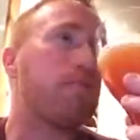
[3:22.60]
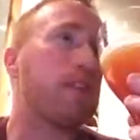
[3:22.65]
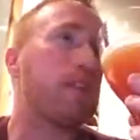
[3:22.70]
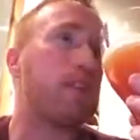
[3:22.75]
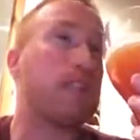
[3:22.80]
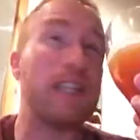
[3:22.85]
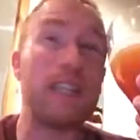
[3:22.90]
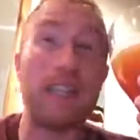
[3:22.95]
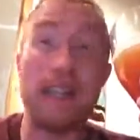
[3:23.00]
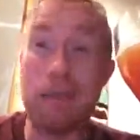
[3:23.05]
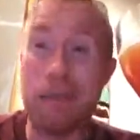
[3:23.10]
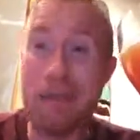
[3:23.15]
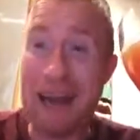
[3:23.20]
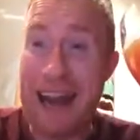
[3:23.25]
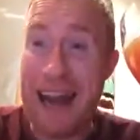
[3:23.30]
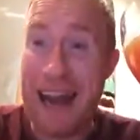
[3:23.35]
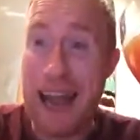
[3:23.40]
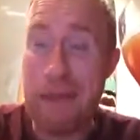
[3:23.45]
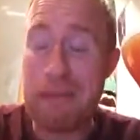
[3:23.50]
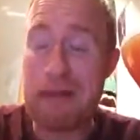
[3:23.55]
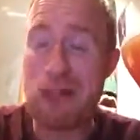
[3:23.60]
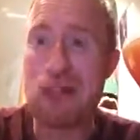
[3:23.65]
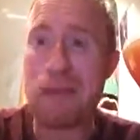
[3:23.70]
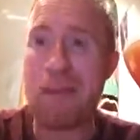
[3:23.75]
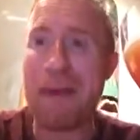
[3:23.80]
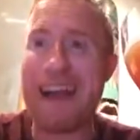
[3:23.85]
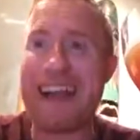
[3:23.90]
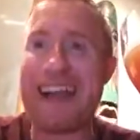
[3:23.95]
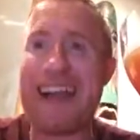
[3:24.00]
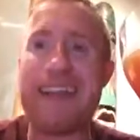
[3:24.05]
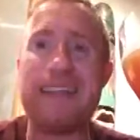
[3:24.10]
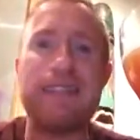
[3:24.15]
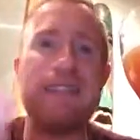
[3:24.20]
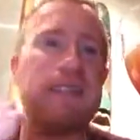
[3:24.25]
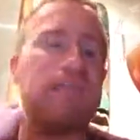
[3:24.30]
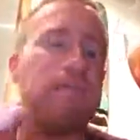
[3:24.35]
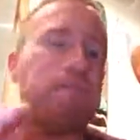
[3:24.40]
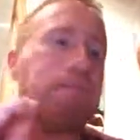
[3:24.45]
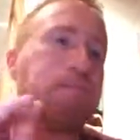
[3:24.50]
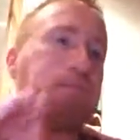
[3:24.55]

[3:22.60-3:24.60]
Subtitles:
There's a little bit of lemon on the back end,